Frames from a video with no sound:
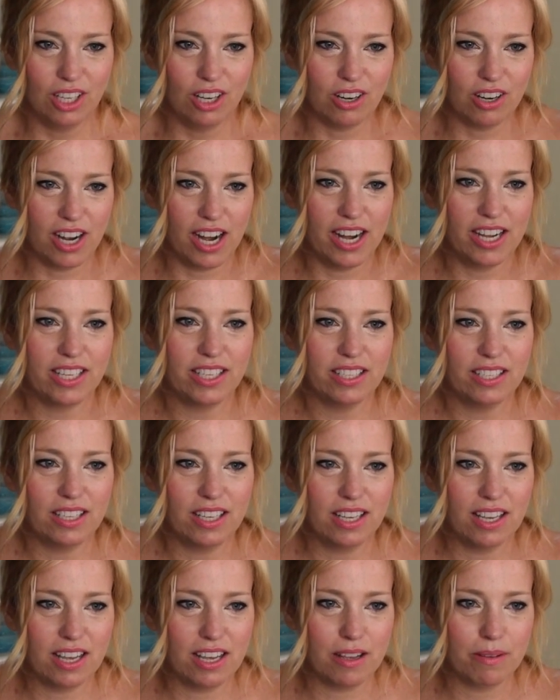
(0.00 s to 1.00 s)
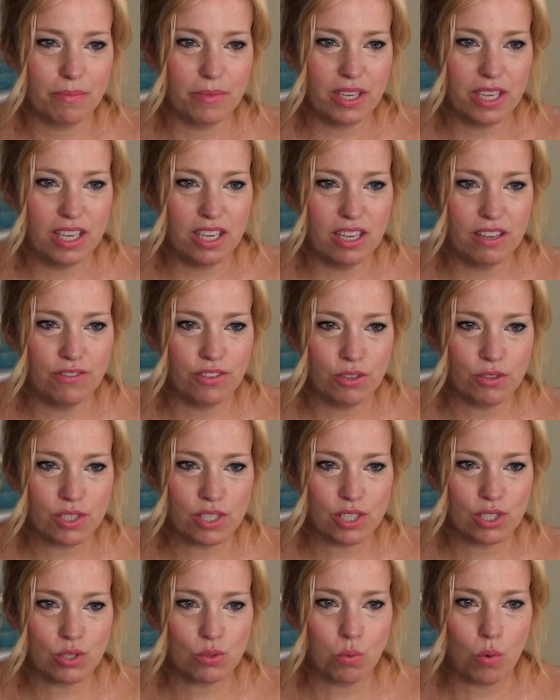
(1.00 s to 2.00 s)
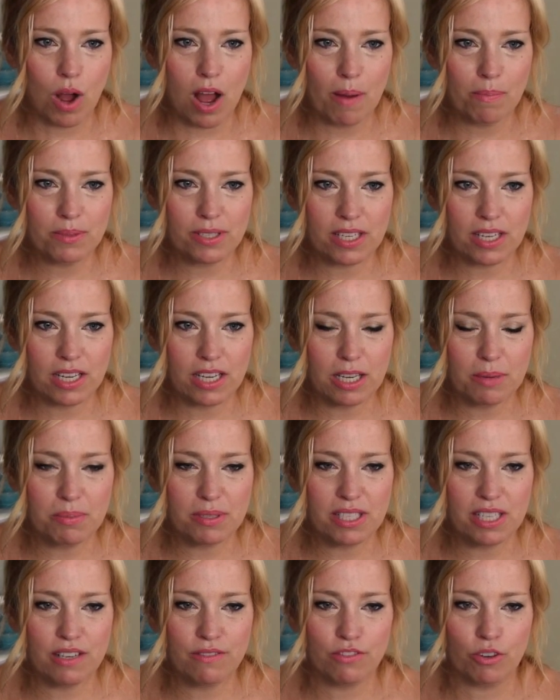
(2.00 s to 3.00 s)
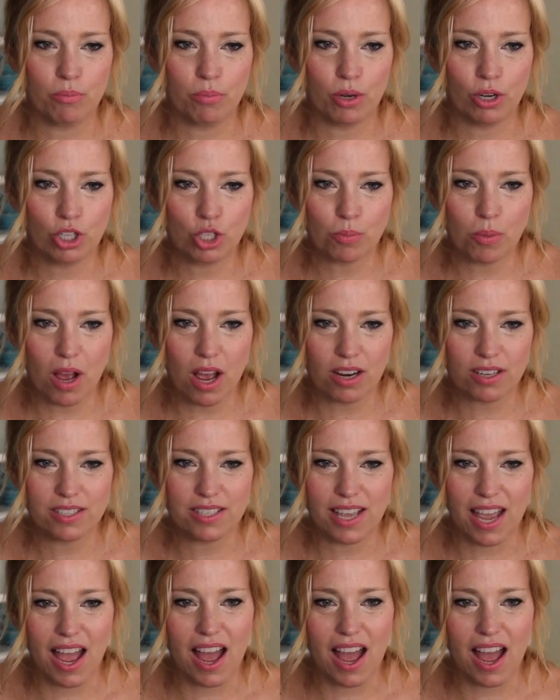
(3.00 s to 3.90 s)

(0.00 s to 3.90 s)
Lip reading: All right. Eve, you swapped Ipsy for Birchbox.